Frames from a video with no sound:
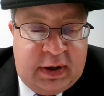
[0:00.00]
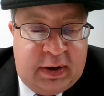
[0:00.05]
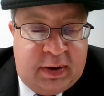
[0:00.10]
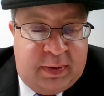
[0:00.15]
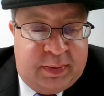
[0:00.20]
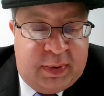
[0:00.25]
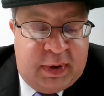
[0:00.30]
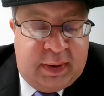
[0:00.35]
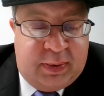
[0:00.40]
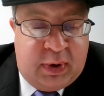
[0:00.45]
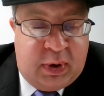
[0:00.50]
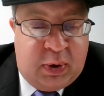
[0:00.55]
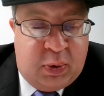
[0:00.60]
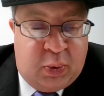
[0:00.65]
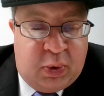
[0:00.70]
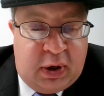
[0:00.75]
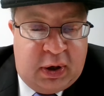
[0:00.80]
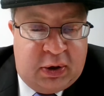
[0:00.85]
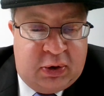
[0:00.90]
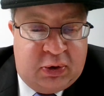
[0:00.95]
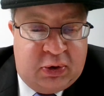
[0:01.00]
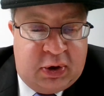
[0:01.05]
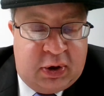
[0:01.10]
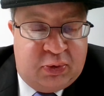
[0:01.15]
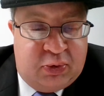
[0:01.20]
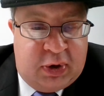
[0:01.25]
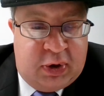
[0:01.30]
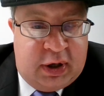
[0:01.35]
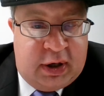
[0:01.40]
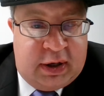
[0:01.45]
and maybe a
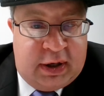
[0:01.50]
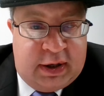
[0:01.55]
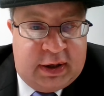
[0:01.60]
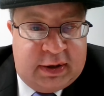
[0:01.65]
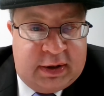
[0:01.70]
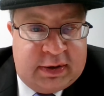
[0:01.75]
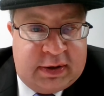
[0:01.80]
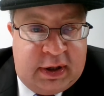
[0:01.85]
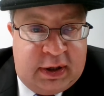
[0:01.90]
wandering right eye.